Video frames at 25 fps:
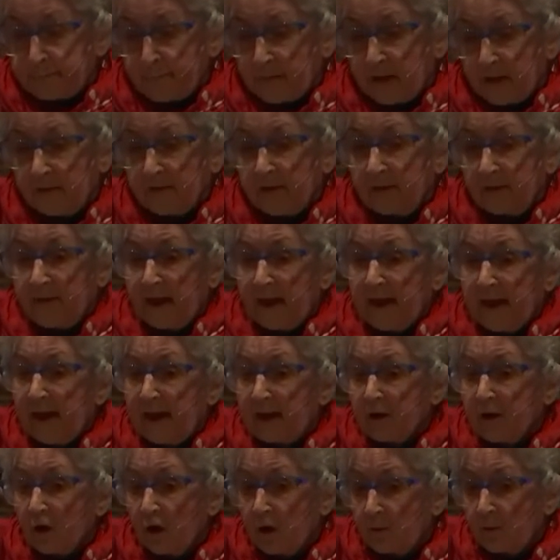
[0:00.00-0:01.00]
and that they
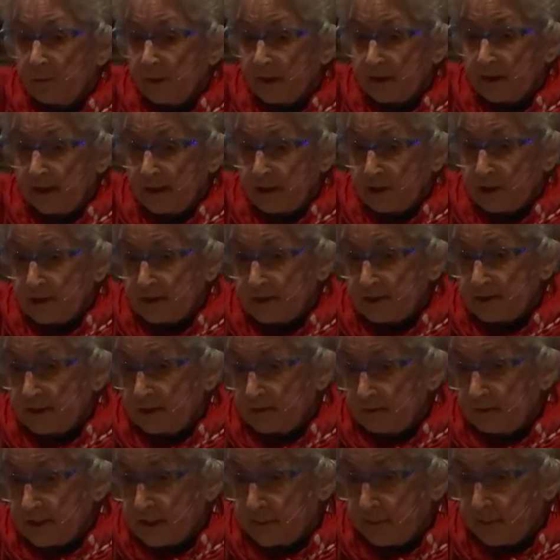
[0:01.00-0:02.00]
had obligations
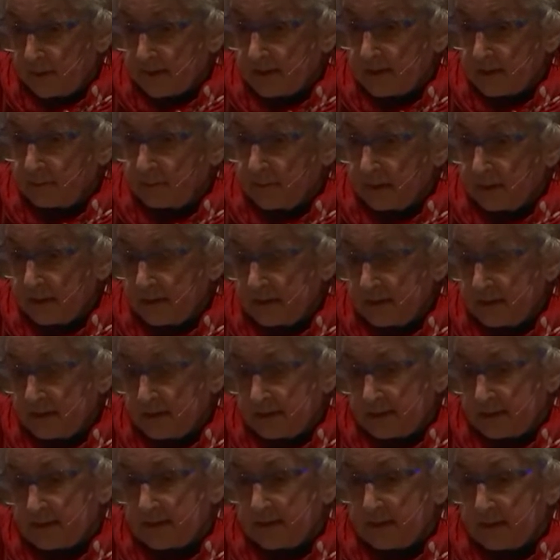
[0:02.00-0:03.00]
and
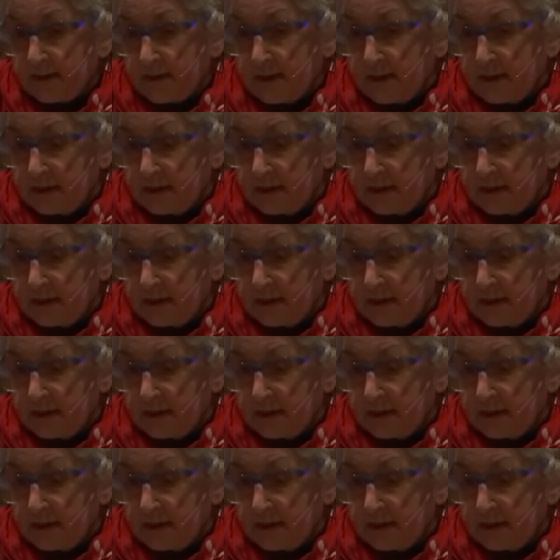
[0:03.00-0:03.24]
responsibilities